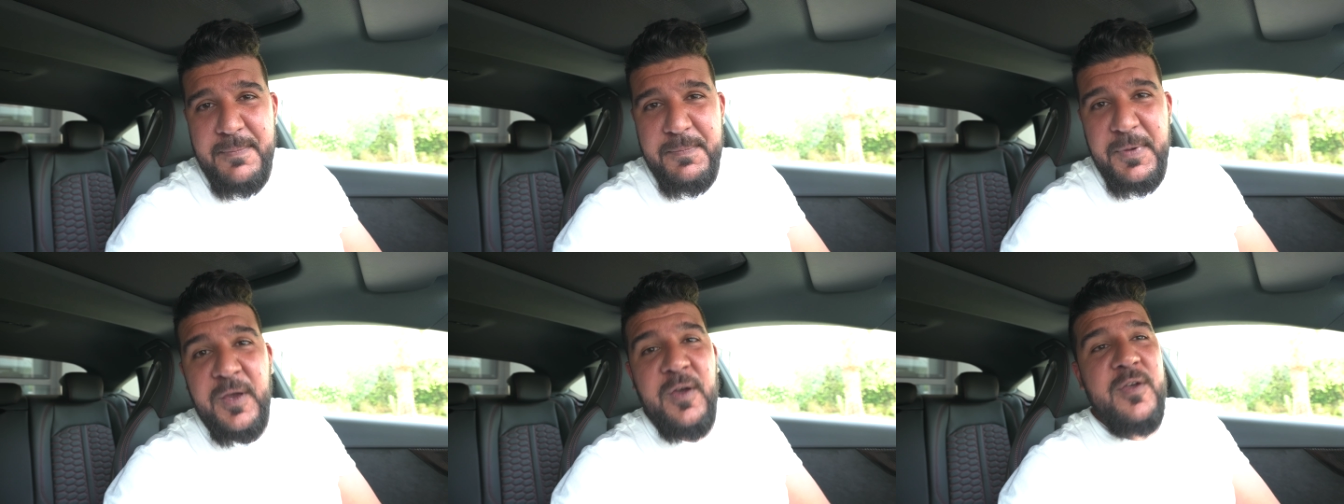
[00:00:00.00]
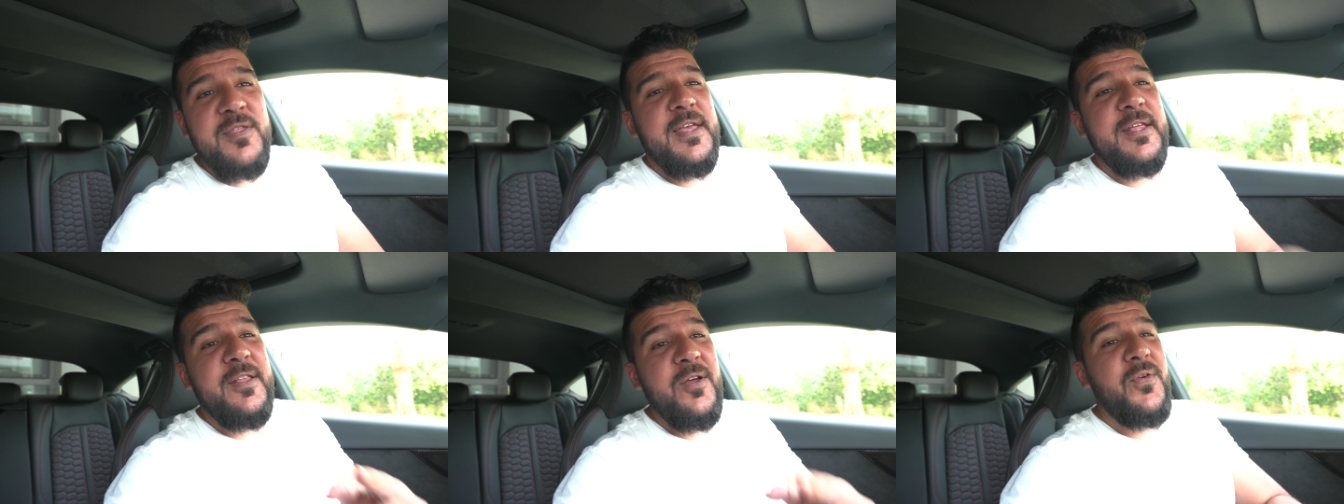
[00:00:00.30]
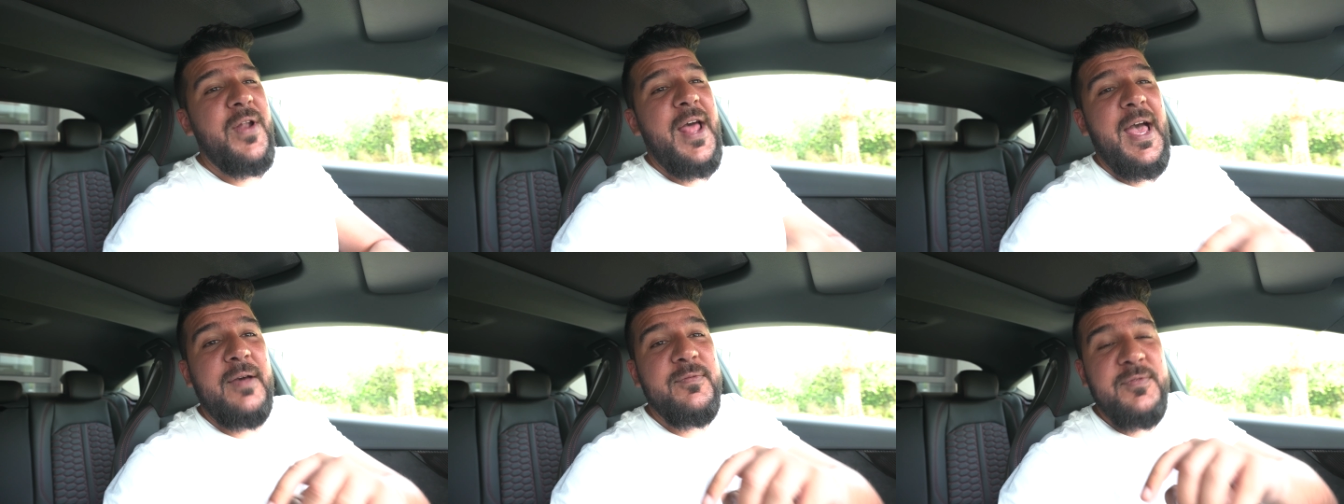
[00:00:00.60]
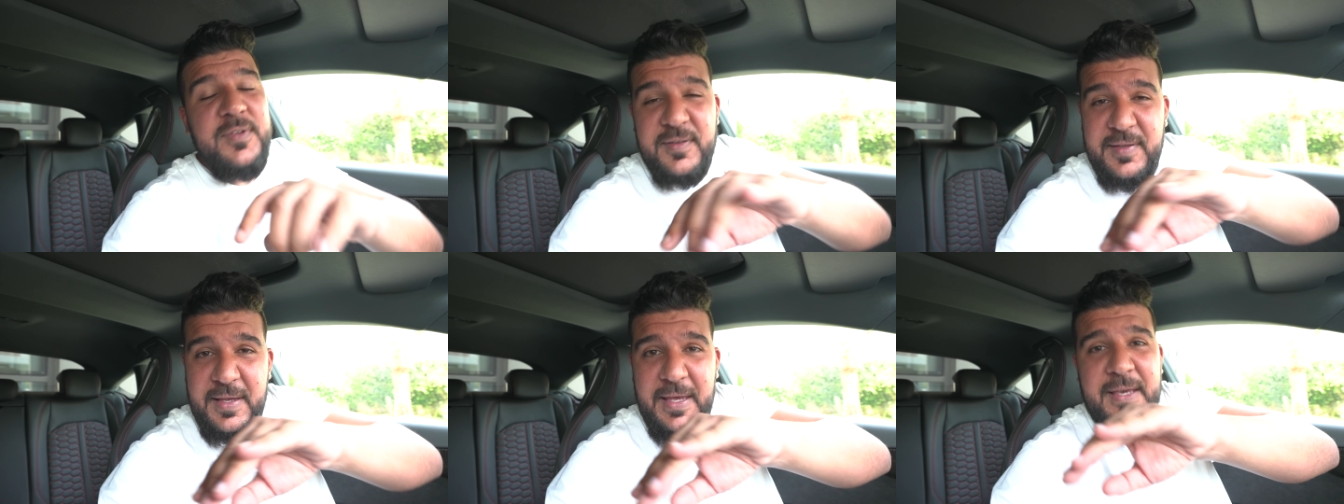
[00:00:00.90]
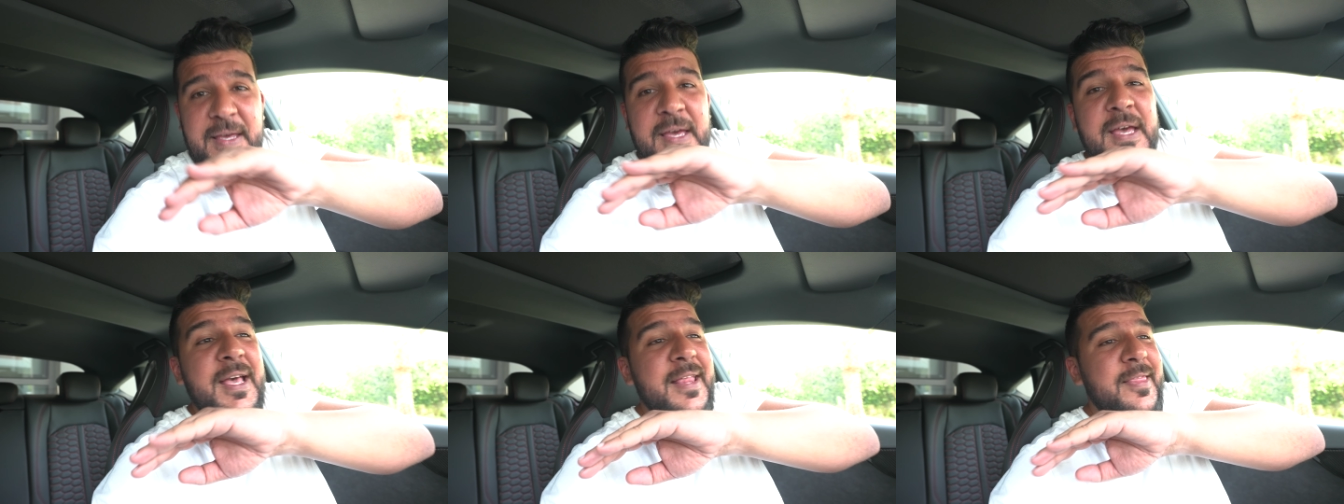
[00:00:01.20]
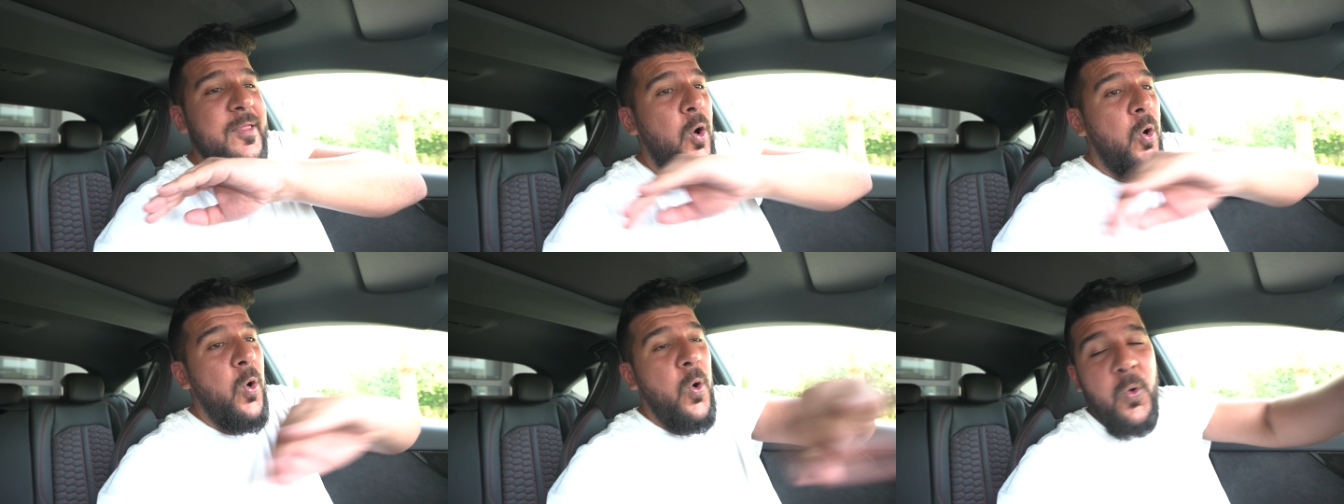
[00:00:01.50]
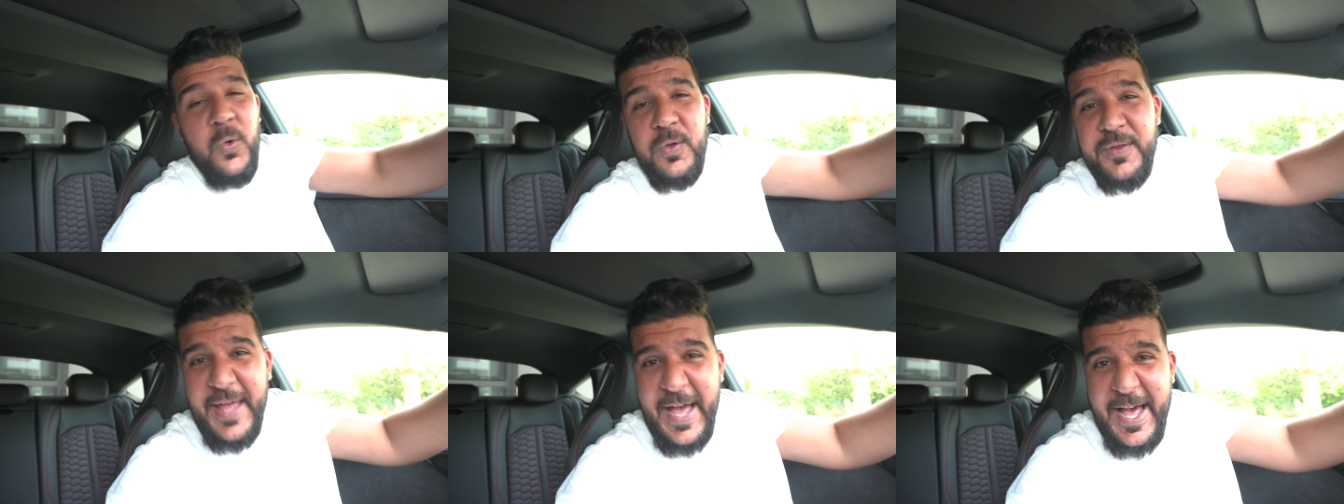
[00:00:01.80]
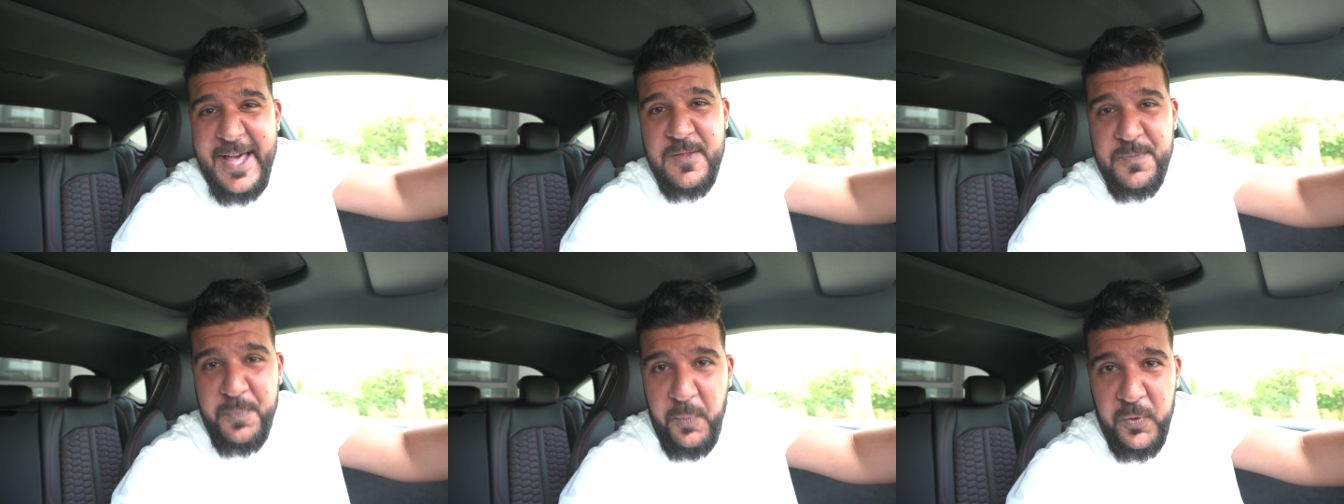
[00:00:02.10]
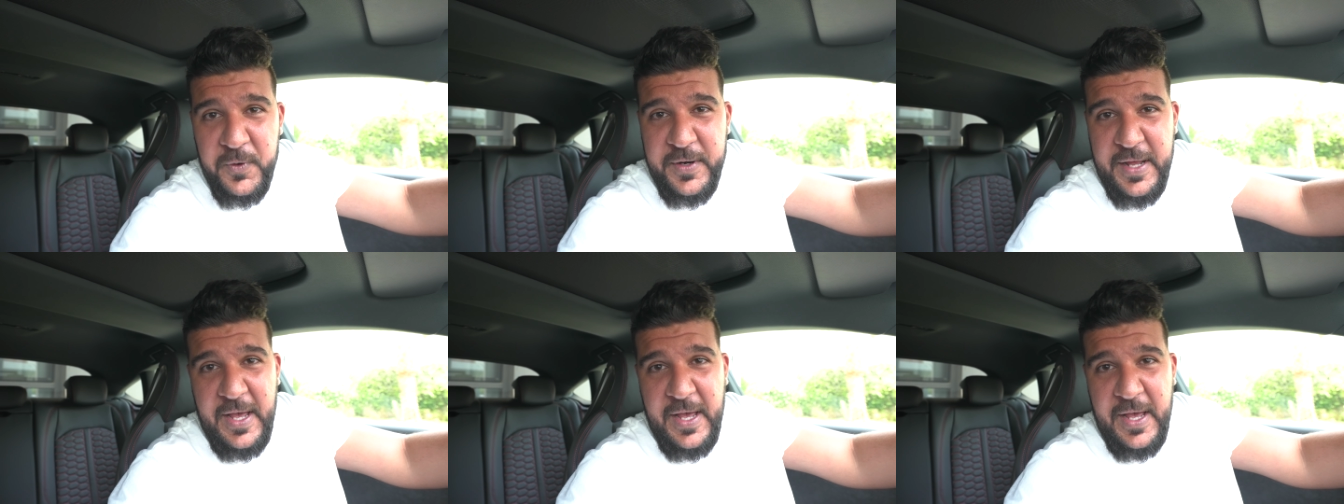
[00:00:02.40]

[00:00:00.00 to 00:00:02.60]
because they don't have to take the whole dashboard